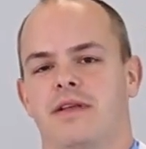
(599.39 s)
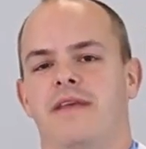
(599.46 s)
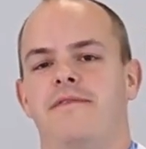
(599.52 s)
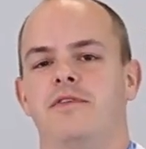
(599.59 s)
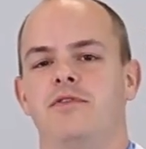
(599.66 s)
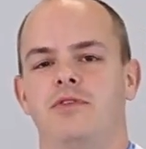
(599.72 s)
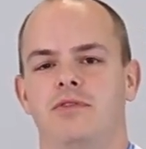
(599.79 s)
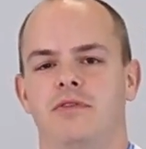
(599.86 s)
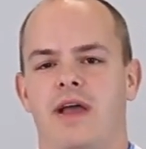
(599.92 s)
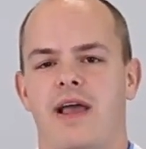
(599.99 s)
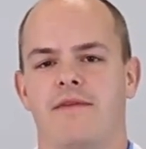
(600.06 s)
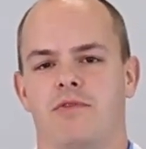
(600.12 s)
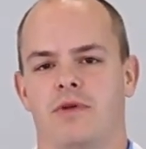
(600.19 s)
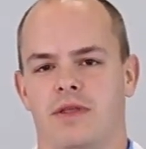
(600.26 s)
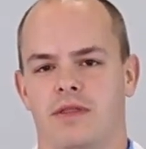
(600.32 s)
If you do
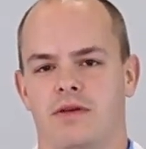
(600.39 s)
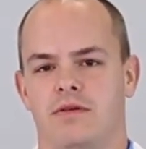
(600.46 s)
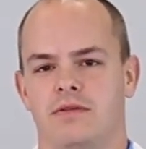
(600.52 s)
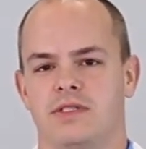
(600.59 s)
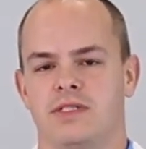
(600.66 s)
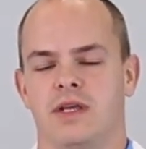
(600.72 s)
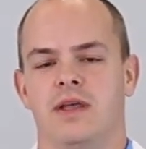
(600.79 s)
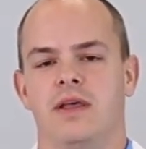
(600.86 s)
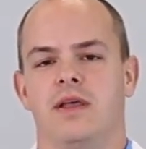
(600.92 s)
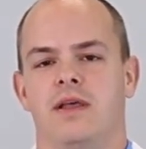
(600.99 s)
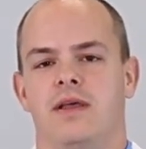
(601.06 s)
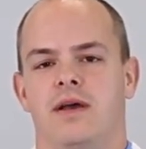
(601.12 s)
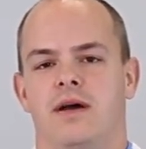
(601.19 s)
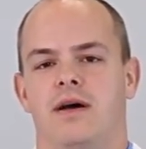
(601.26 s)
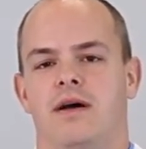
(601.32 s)
have one of those
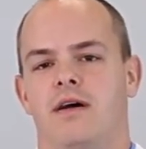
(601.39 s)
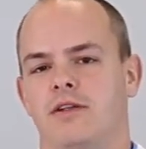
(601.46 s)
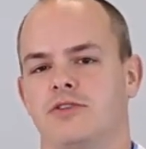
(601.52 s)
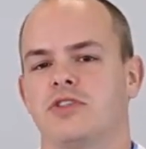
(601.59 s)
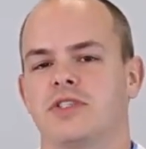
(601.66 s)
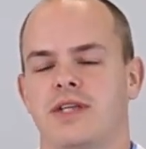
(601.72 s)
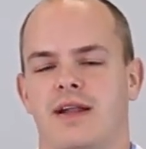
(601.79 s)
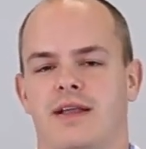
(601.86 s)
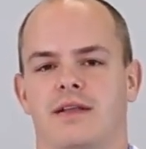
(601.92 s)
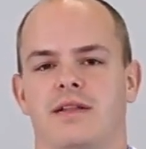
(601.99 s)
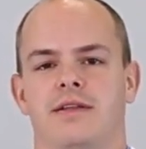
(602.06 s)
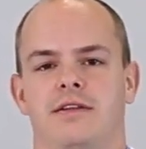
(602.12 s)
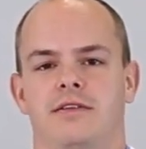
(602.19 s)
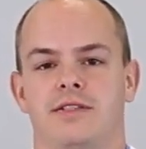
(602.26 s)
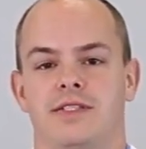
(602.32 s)
uh, ultrasonic
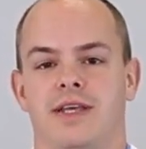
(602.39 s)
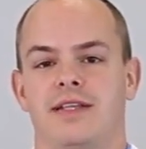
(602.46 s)
cleaners